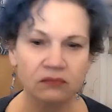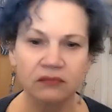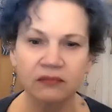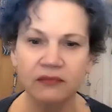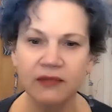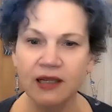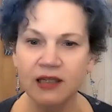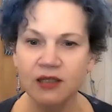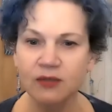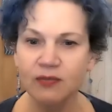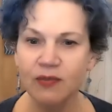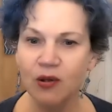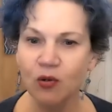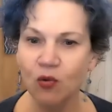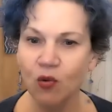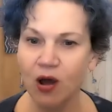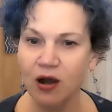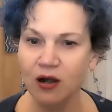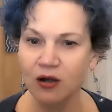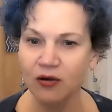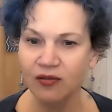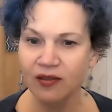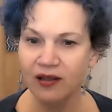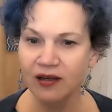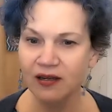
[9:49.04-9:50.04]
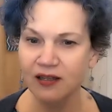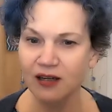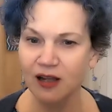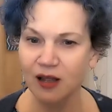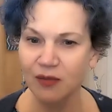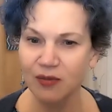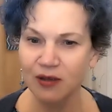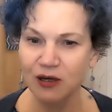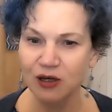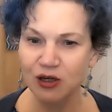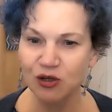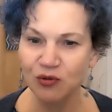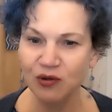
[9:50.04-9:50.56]
That's my water thing telling
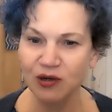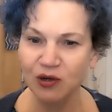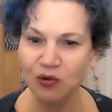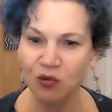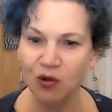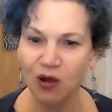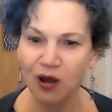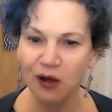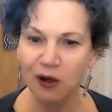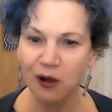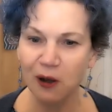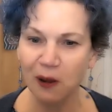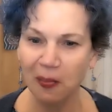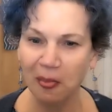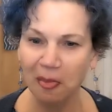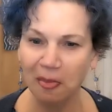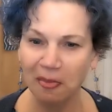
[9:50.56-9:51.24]
me to drink water.